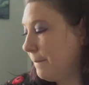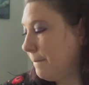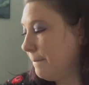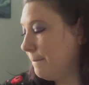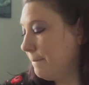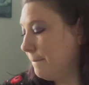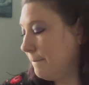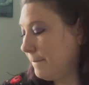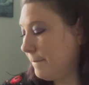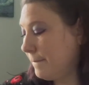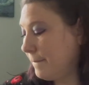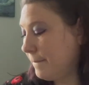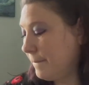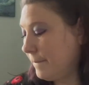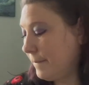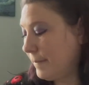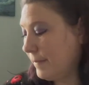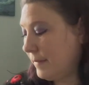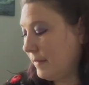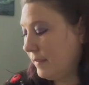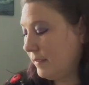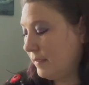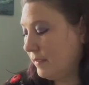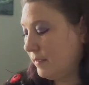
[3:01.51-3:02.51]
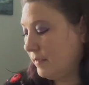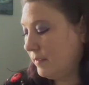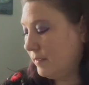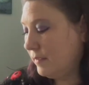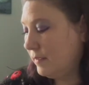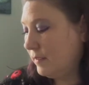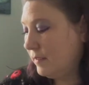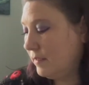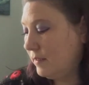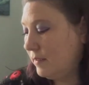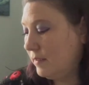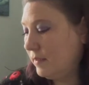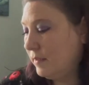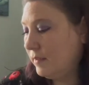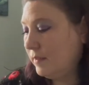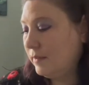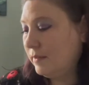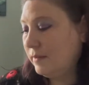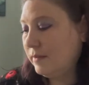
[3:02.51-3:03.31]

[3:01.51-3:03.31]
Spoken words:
Nothing is said.